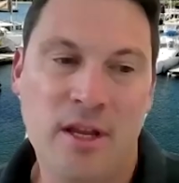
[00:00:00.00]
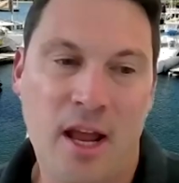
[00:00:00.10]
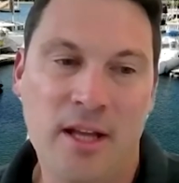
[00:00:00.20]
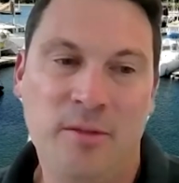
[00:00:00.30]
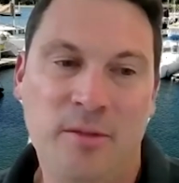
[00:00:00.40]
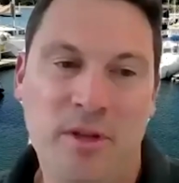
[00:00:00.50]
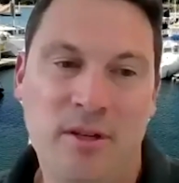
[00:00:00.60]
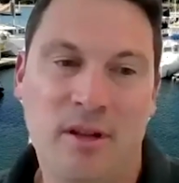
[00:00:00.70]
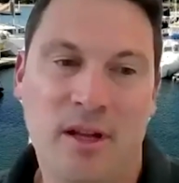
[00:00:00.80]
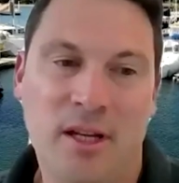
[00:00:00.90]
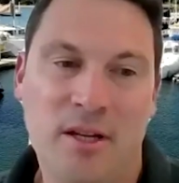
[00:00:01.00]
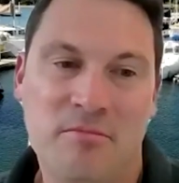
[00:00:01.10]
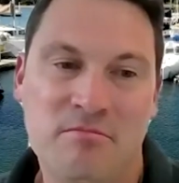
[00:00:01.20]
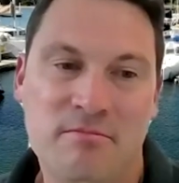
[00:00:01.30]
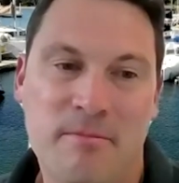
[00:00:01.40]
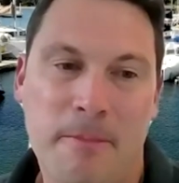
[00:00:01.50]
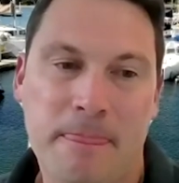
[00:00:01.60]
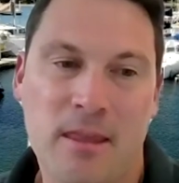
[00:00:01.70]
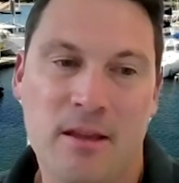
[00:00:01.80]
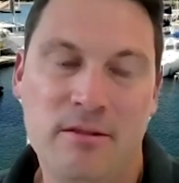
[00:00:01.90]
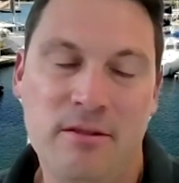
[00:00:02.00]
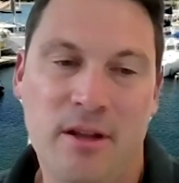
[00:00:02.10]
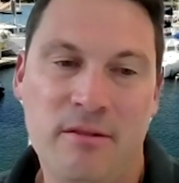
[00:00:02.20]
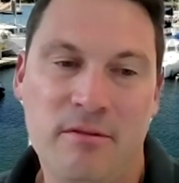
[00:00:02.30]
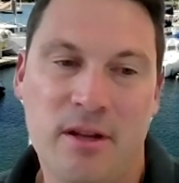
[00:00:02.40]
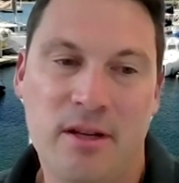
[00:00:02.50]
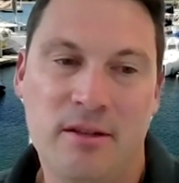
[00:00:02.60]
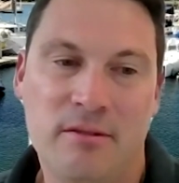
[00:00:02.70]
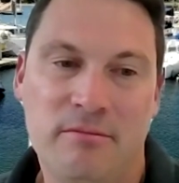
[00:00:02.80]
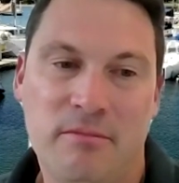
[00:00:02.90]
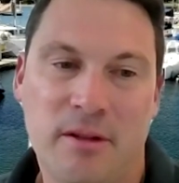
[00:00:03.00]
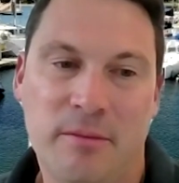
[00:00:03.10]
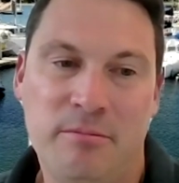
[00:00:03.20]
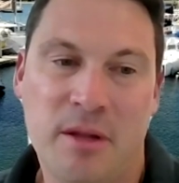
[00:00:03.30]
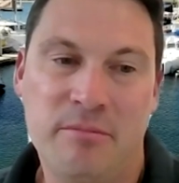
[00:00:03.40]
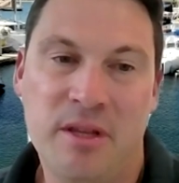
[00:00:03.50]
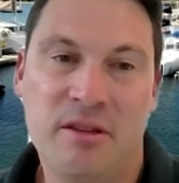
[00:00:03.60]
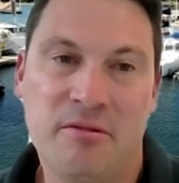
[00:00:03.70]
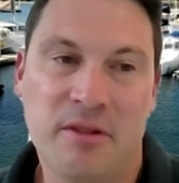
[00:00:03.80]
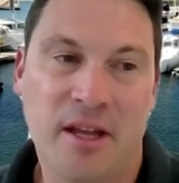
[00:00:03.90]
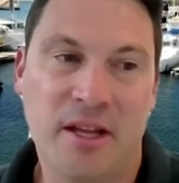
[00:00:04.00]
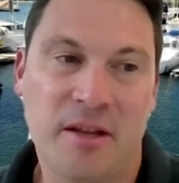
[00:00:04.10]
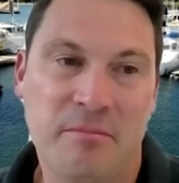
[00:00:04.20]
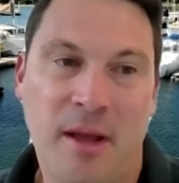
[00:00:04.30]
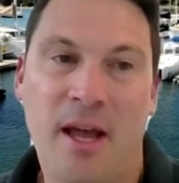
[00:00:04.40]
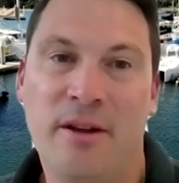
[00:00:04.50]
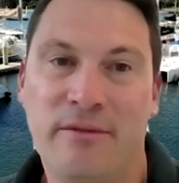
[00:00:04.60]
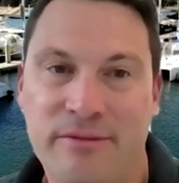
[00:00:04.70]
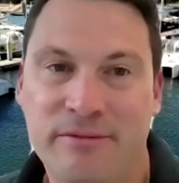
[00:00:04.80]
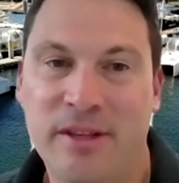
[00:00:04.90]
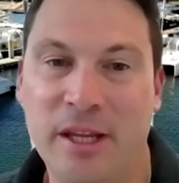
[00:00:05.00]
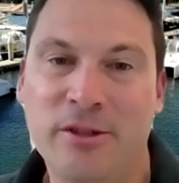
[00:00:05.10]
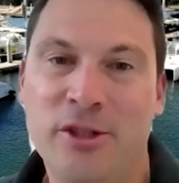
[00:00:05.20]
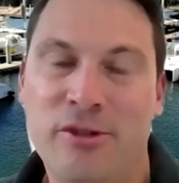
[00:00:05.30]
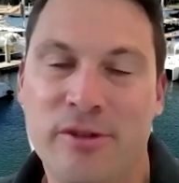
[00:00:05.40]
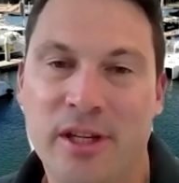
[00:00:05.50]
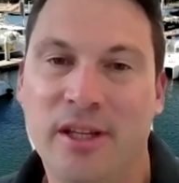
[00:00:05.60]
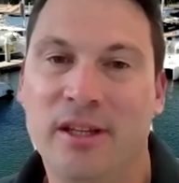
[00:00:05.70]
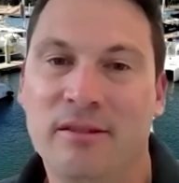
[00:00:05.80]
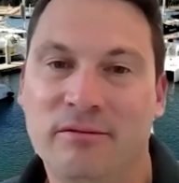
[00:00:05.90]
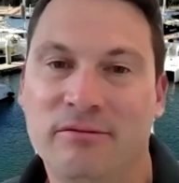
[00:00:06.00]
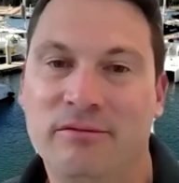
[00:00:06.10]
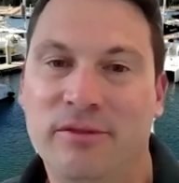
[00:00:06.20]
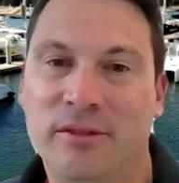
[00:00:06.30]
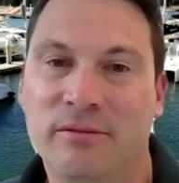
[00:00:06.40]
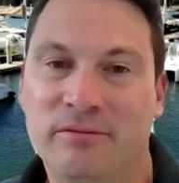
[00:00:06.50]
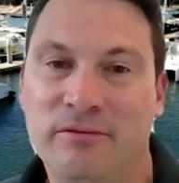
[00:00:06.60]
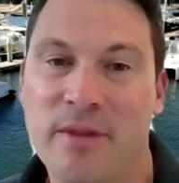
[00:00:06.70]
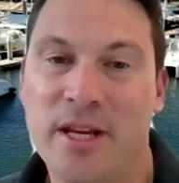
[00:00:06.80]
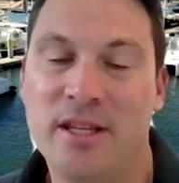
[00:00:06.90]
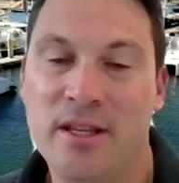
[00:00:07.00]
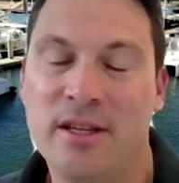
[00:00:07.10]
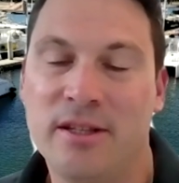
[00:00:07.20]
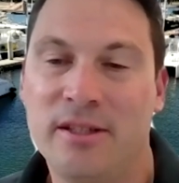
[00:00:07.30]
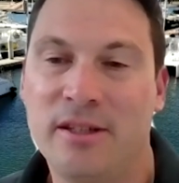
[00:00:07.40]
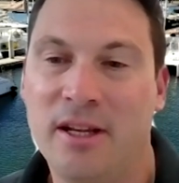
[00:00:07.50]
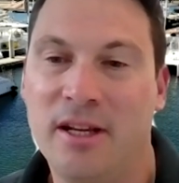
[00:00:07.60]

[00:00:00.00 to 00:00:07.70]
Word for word: it has been, you know, a big part of the industry here for many years.